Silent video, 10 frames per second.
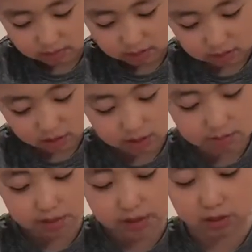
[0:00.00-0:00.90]
You can put
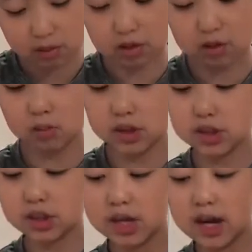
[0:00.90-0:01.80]
it on one
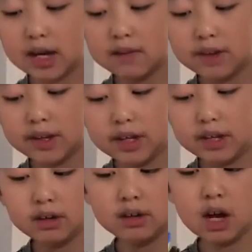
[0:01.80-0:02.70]
side of here.
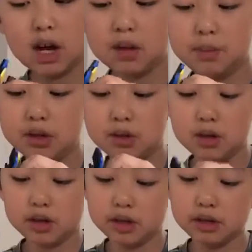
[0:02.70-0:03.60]
I put it on
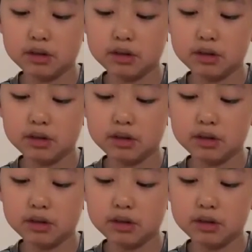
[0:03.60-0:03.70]
here.